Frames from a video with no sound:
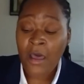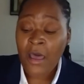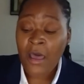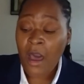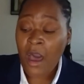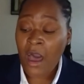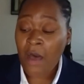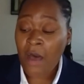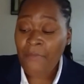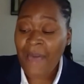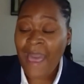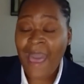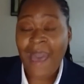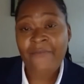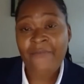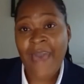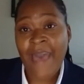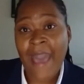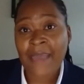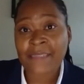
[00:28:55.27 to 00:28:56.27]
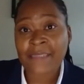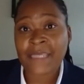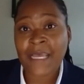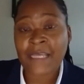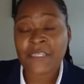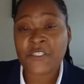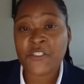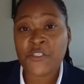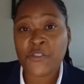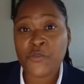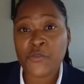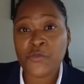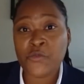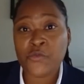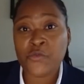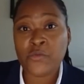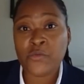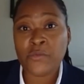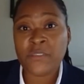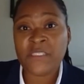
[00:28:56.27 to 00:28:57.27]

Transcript: have access to